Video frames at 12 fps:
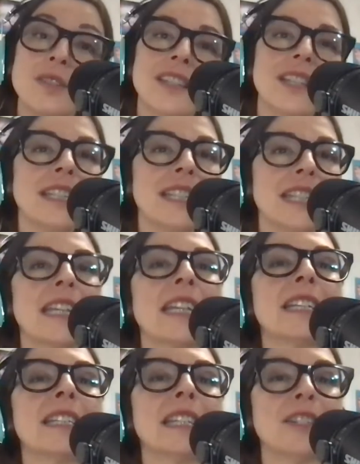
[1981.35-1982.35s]
these
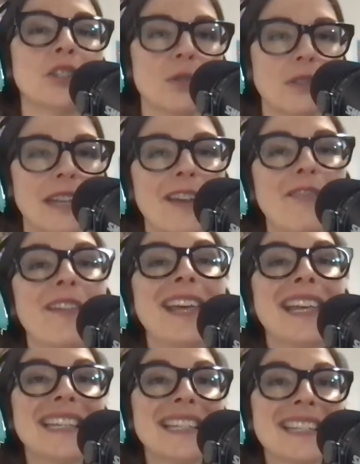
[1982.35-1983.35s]
things into your life
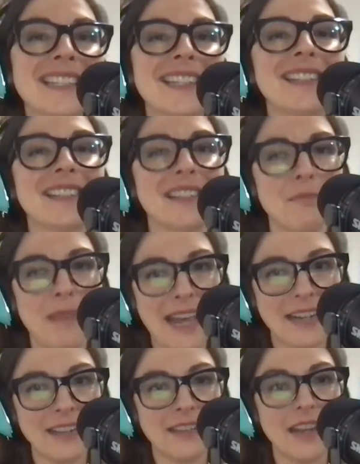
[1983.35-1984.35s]

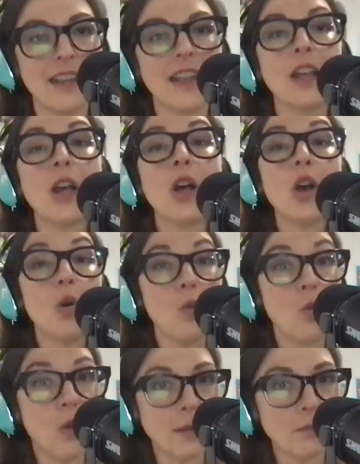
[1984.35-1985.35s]
systematically,
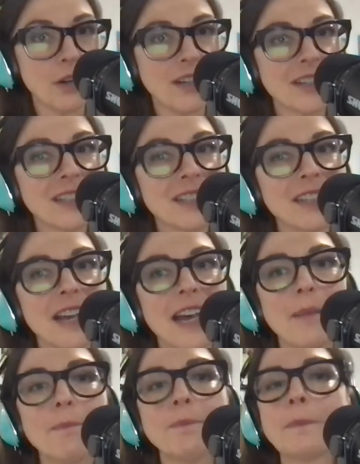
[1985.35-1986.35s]
one product at a
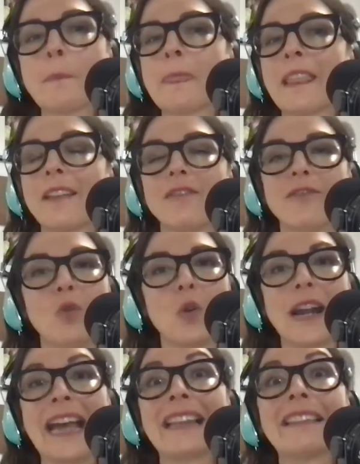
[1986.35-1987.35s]
time
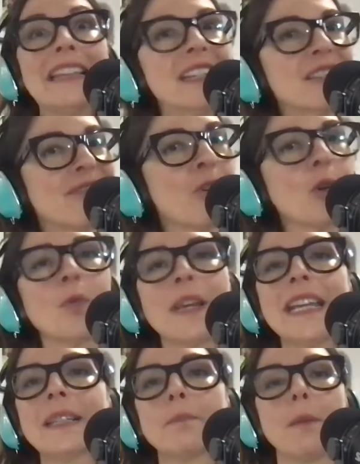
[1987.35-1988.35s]
for at least 4
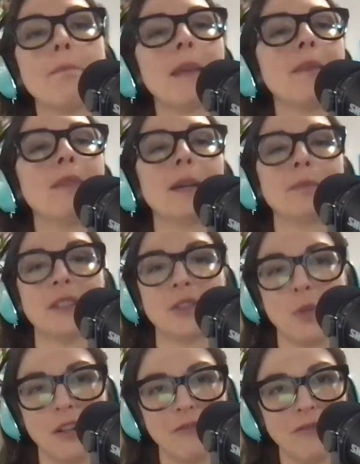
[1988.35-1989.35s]
weeks, but maybe up to
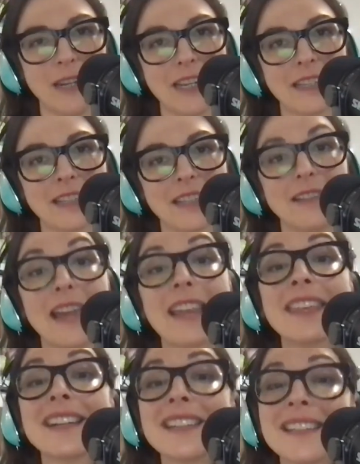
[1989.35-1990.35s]
12 weeks, and
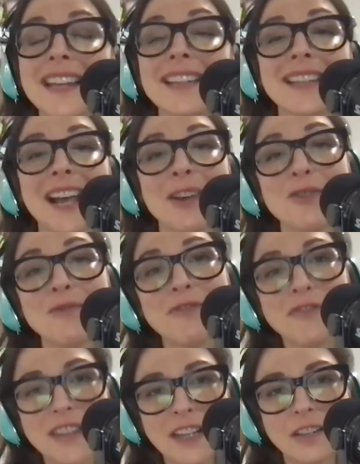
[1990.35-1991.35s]
then assess how you
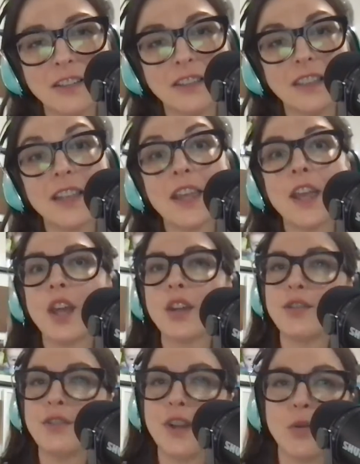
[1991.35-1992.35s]
feel.
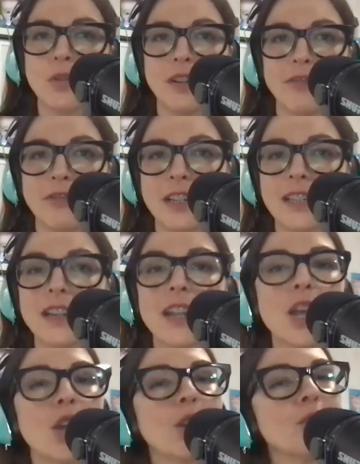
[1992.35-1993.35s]
No different.
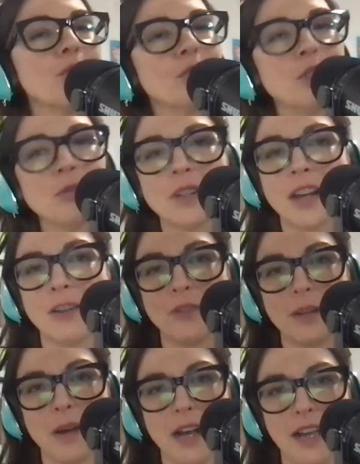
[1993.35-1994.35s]
Do not
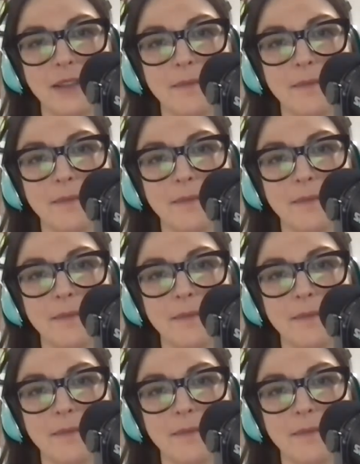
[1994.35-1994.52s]
rebuy.